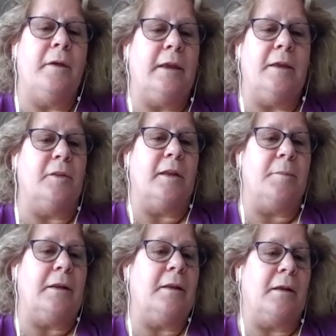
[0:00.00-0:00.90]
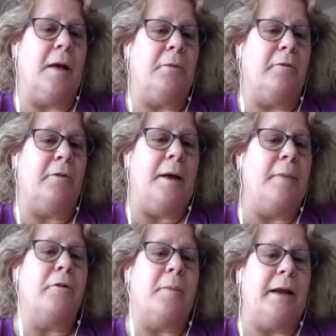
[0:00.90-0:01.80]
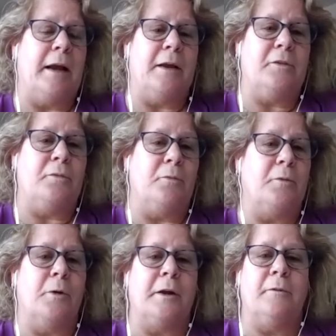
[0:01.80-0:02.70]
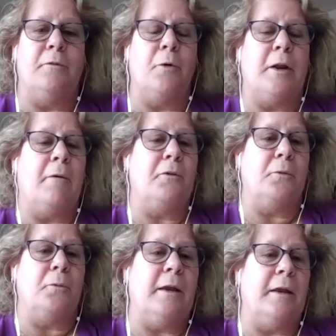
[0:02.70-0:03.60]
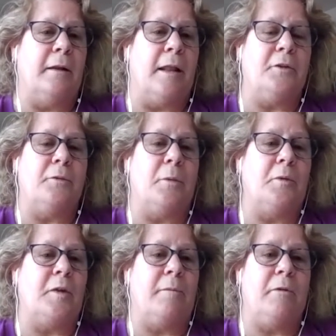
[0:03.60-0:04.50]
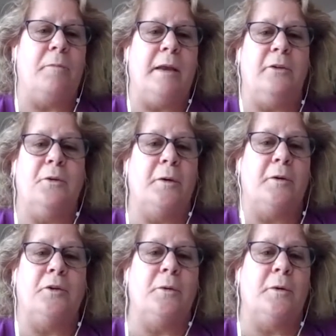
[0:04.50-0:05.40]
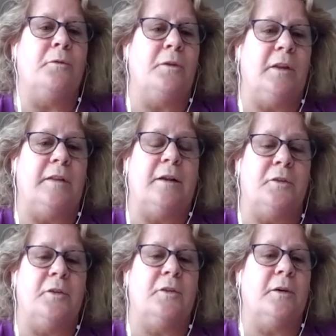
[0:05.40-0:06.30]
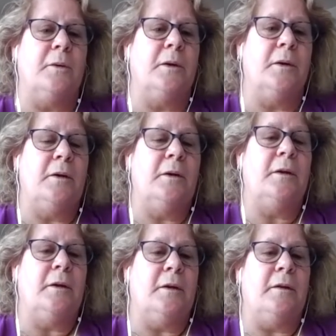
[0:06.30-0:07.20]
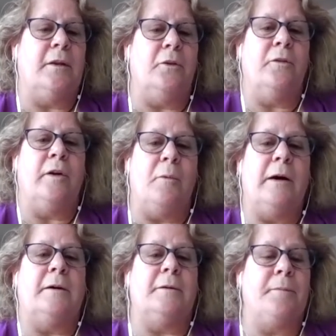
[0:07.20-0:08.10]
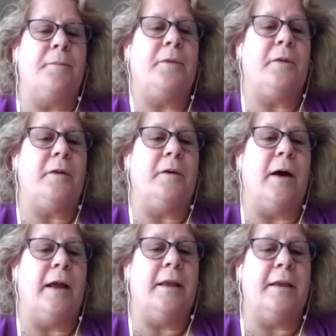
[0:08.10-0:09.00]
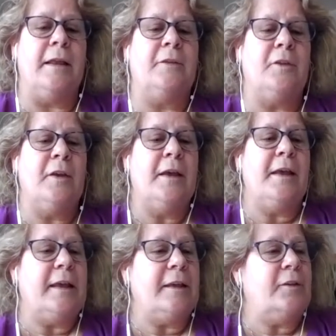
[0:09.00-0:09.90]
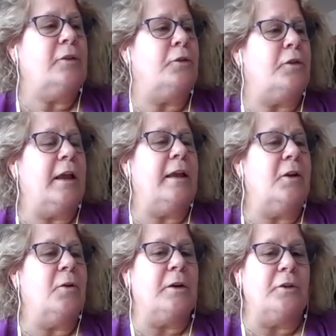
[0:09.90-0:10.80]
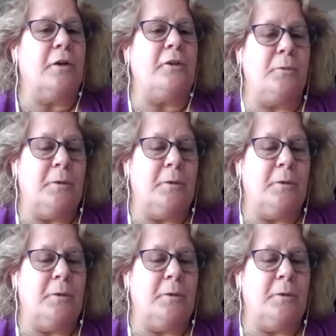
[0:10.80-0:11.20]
easily. I mean, a number of my guys with working 40 hours a week and lots of overtime have made $250,000. So they do very well. So it's interesting. Construction